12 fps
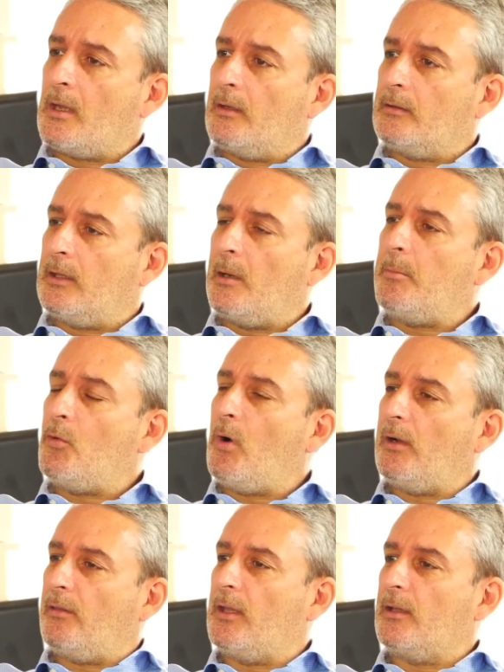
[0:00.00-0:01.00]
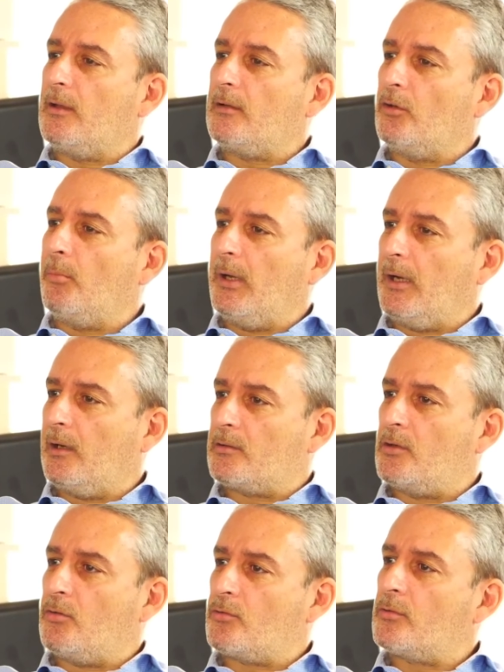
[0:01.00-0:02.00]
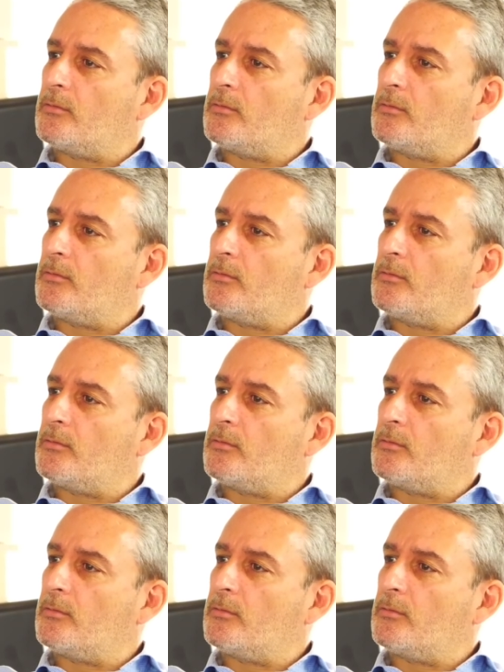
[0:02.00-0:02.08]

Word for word: tell me one thing that nobody else knows